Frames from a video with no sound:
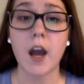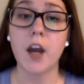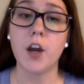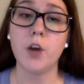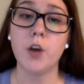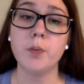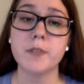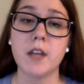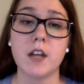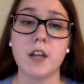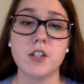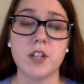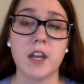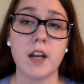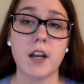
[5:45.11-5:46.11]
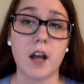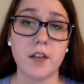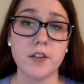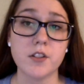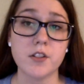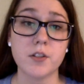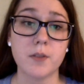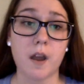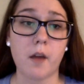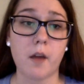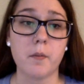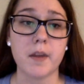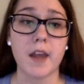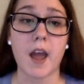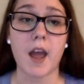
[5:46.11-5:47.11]
I hope to educate others
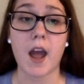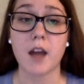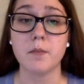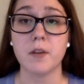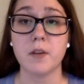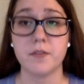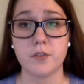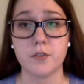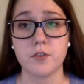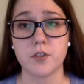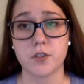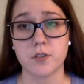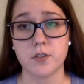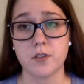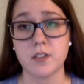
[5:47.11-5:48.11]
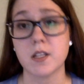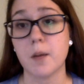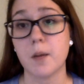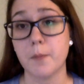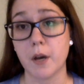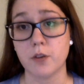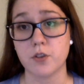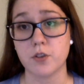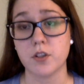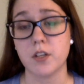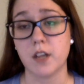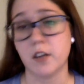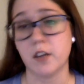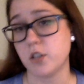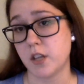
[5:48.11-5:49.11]
around me and my future students about
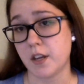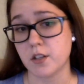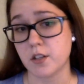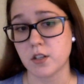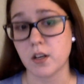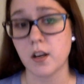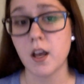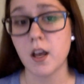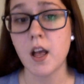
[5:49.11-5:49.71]
treaty education.